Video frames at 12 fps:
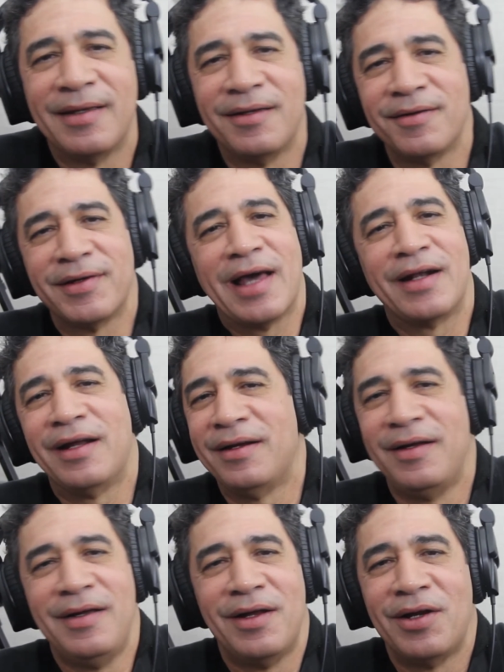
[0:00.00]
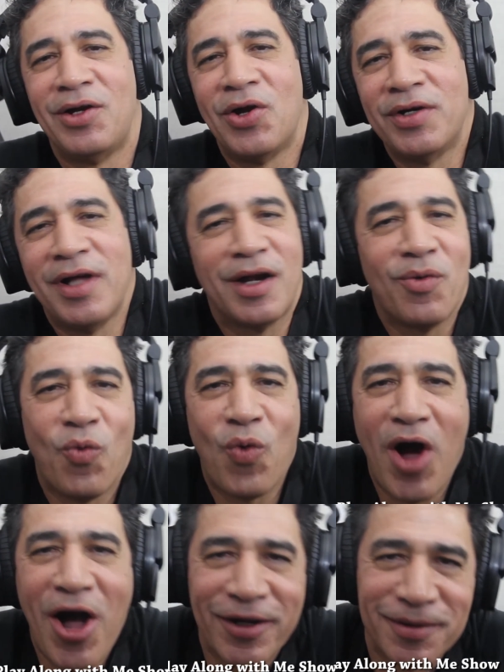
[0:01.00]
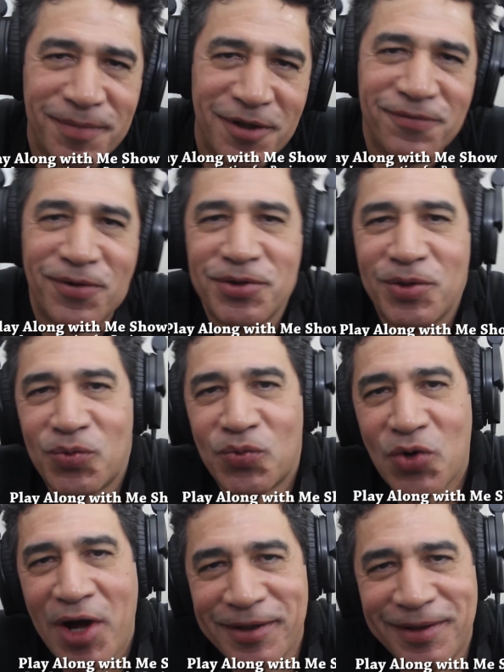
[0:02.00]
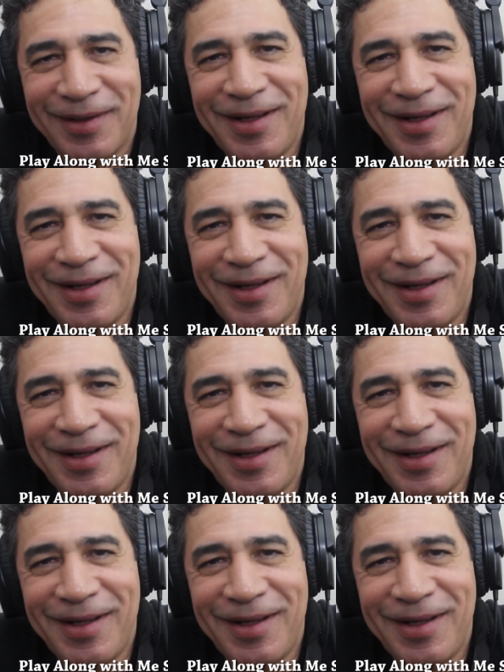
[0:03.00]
You gotta learn how to walk before you run.